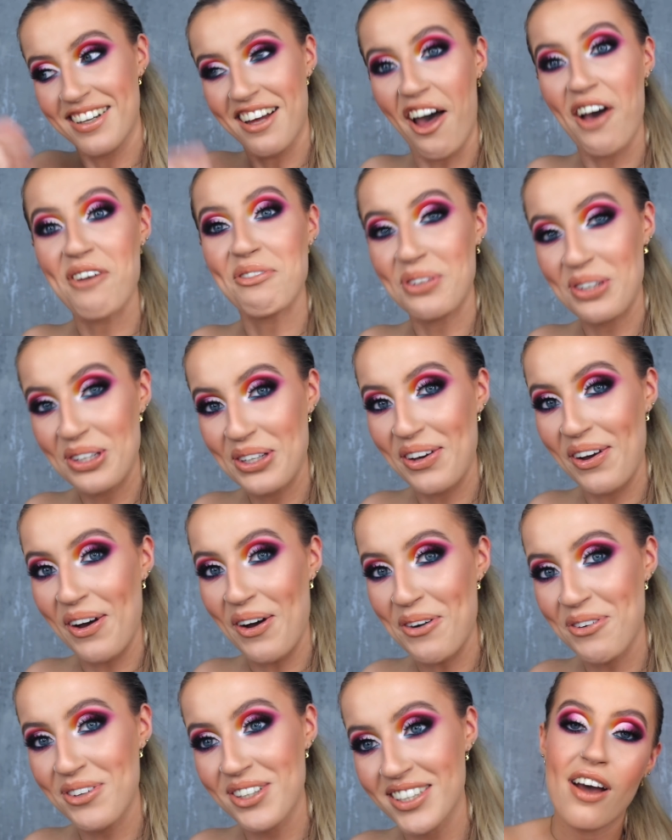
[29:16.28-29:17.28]
I'm gonna
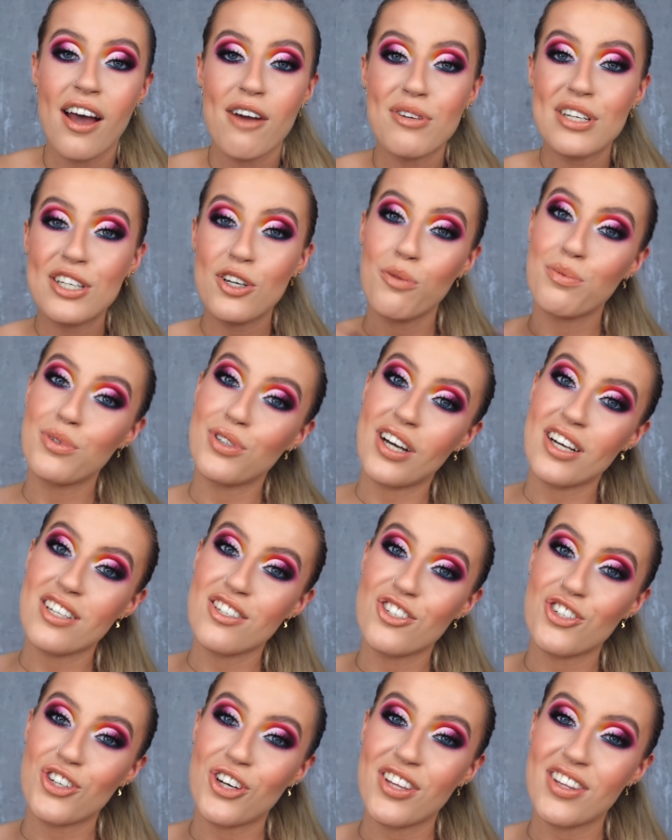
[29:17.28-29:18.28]
go. I really hope you guys
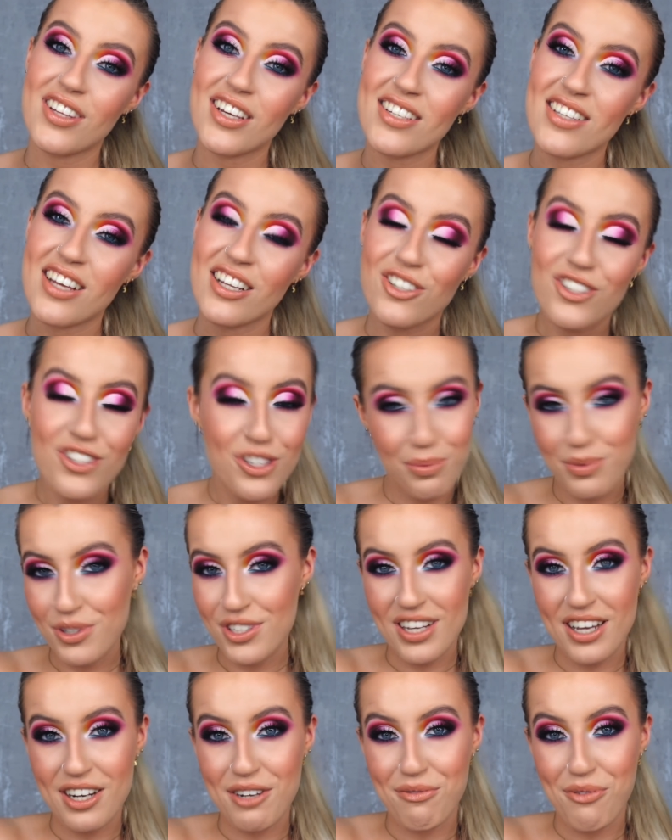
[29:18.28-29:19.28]
enjoyed this and you're super
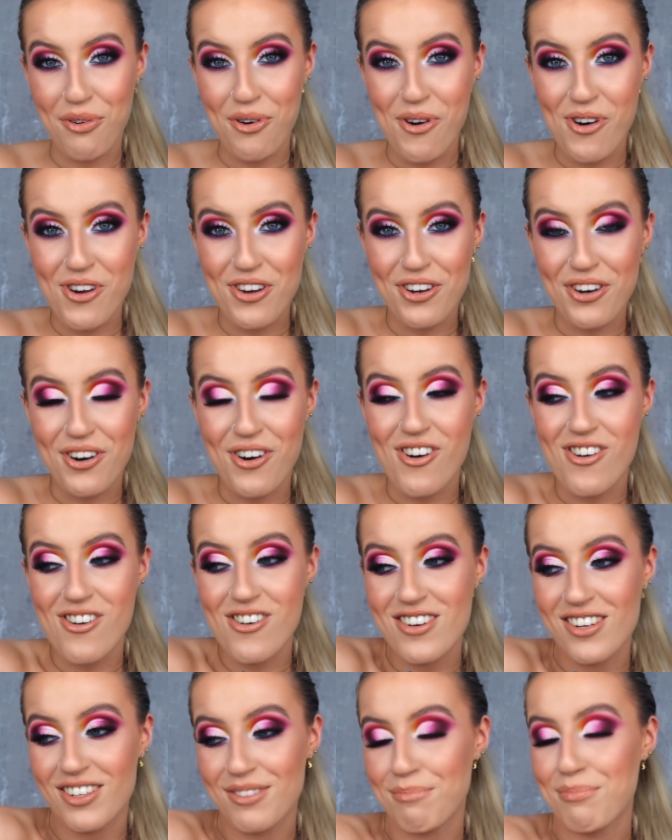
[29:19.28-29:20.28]
excited for
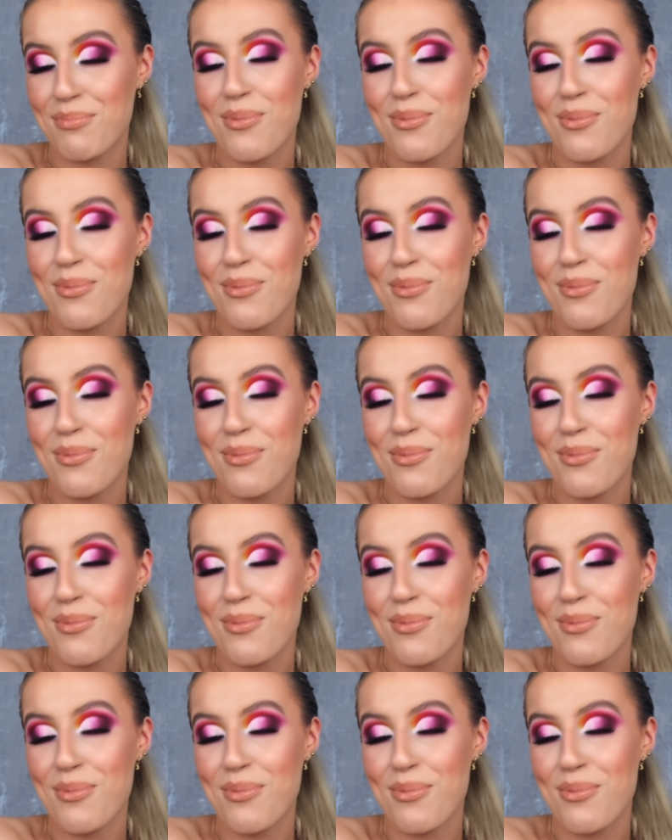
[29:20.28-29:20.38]
your